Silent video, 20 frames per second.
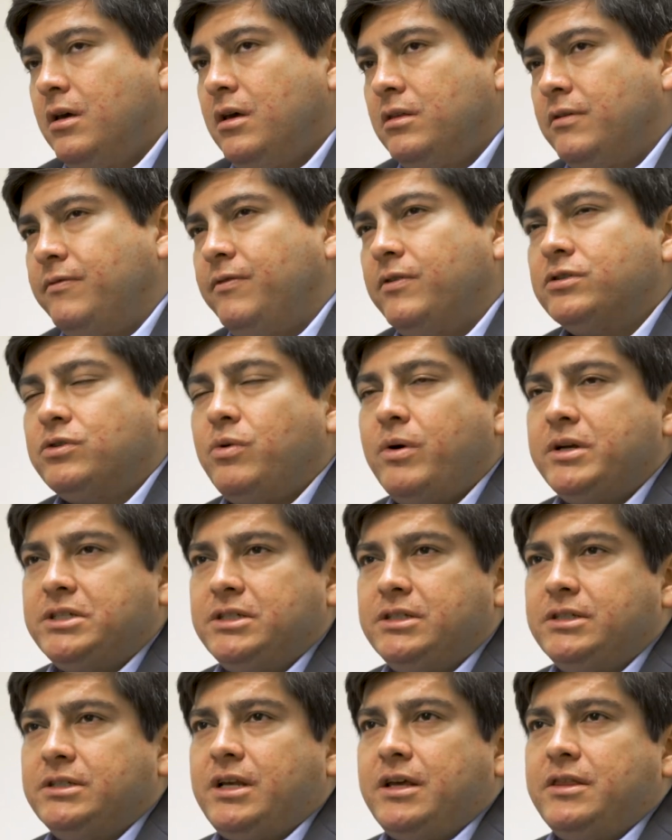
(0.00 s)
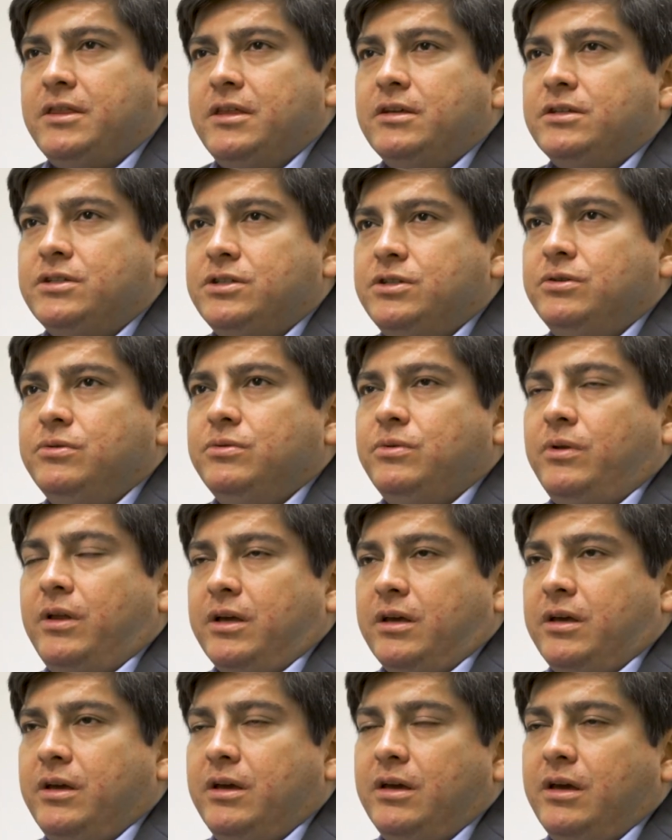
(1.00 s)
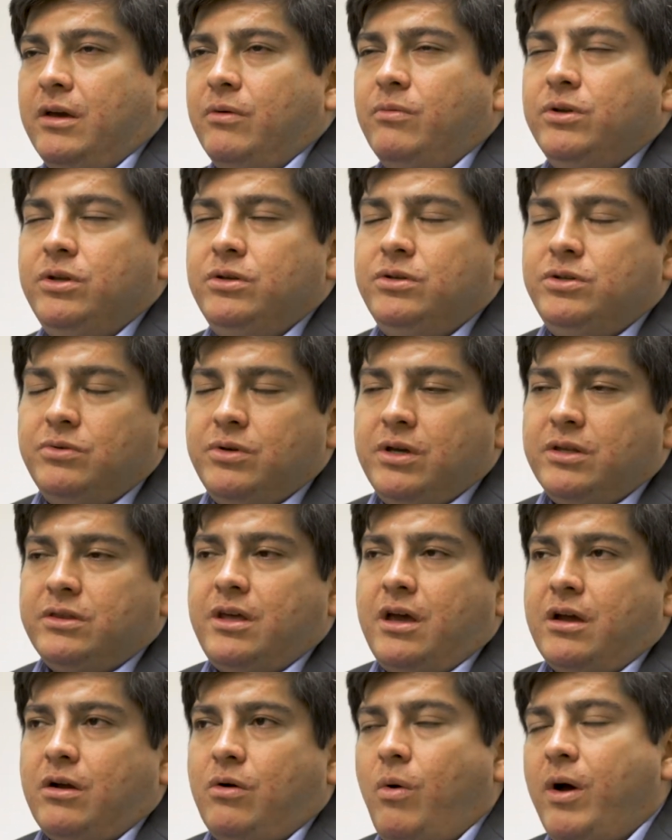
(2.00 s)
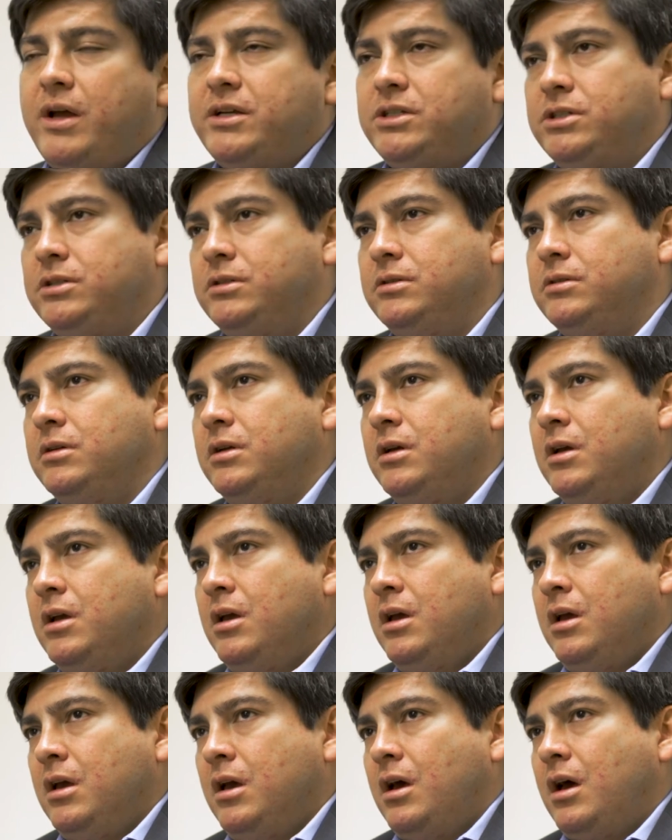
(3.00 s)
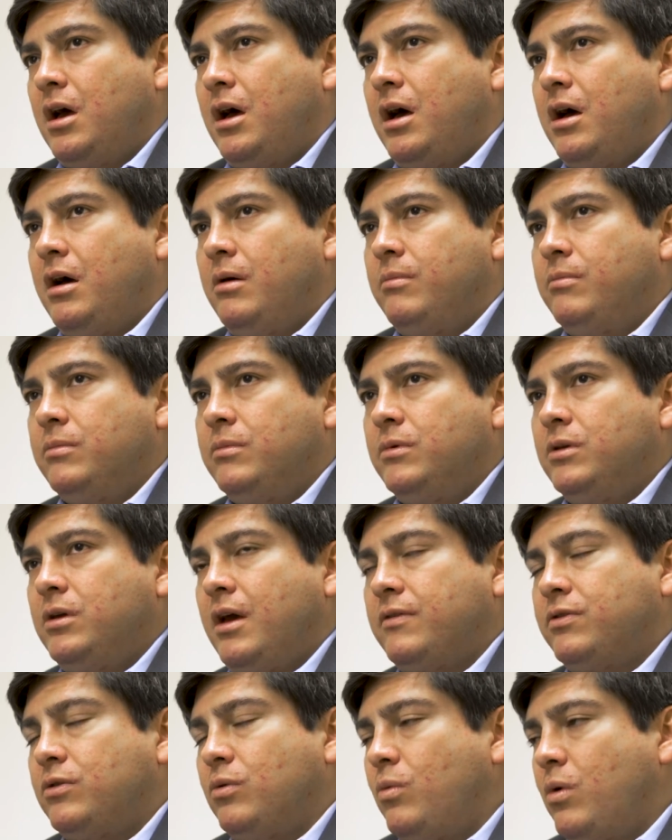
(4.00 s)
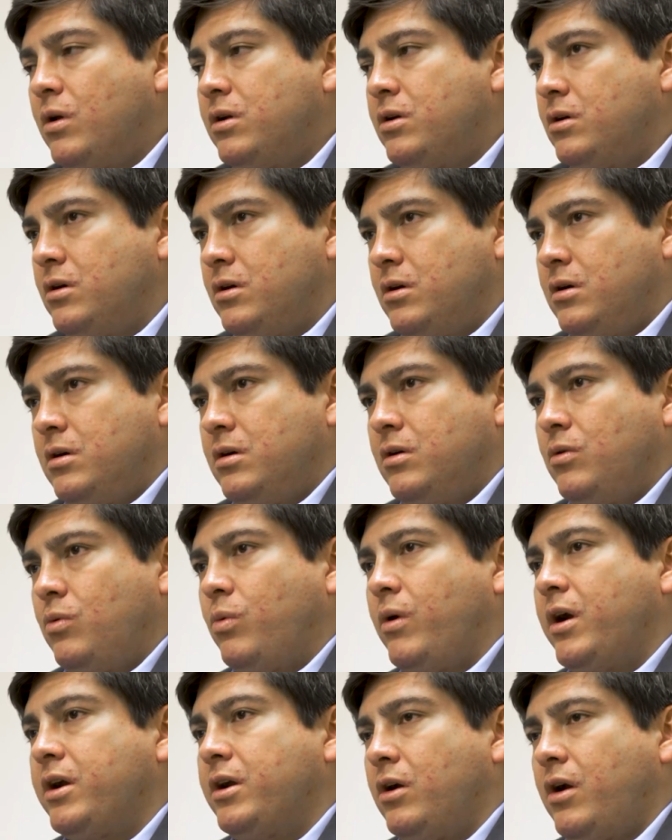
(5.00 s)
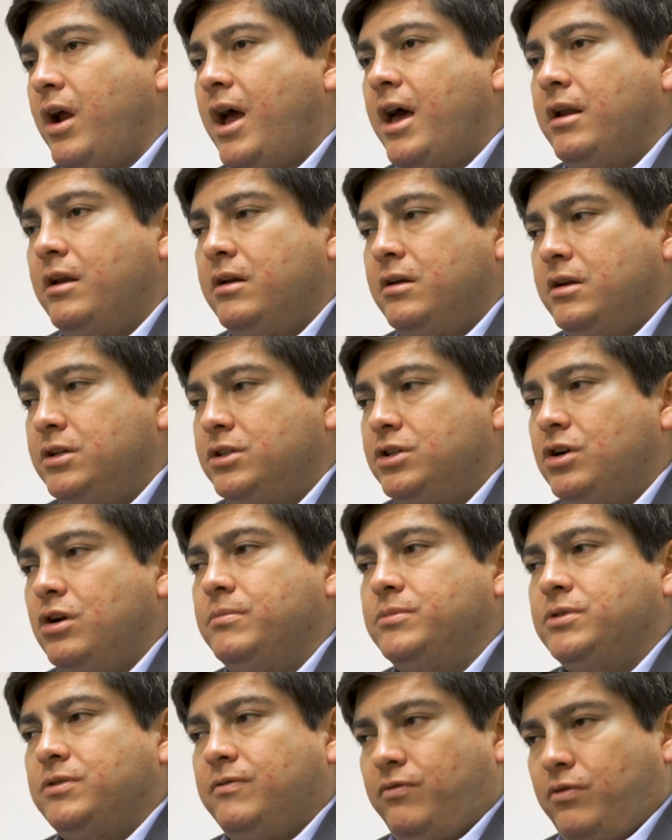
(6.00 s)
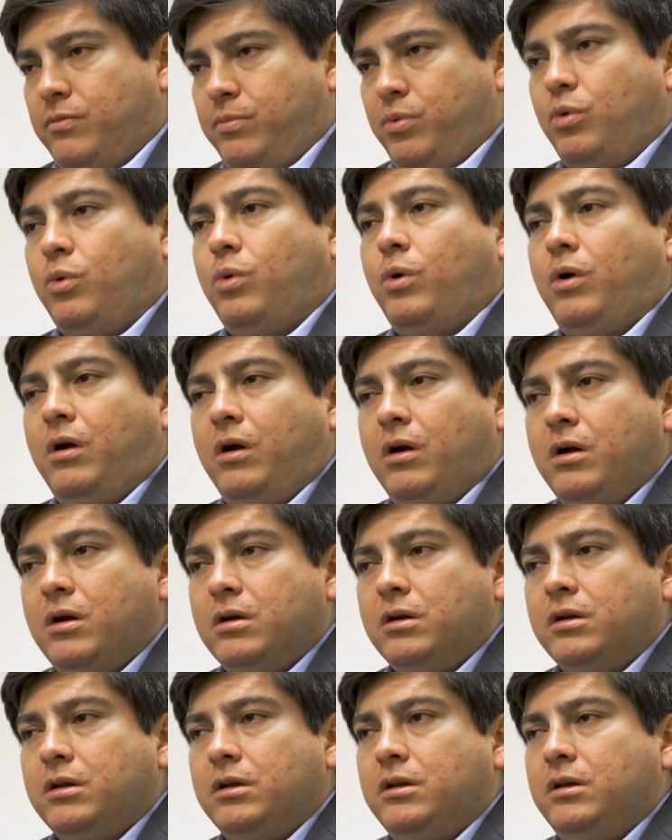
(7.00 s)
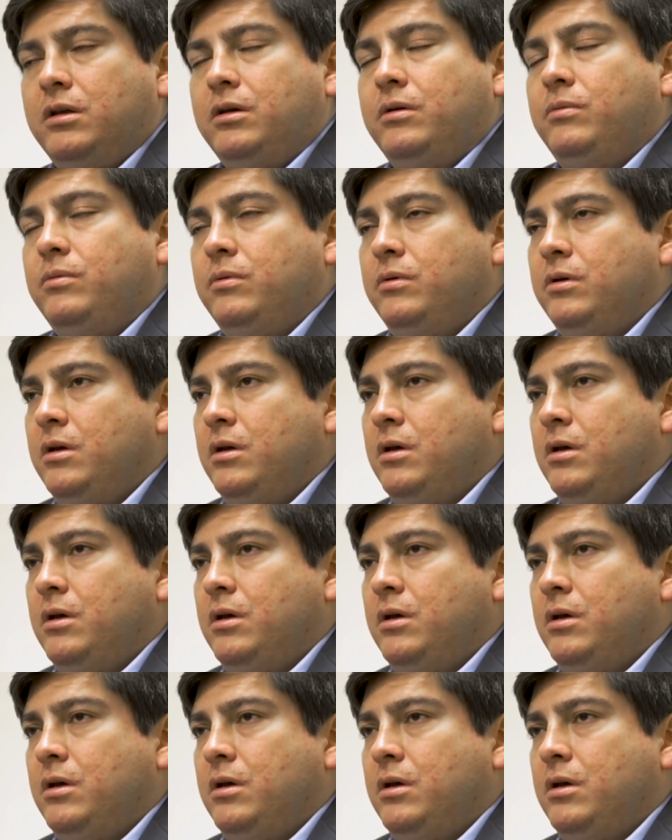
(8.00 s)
The first question is, I think, too, like, and when you do get that question, um, you have to wonder where you're at in terms of rapport. You know,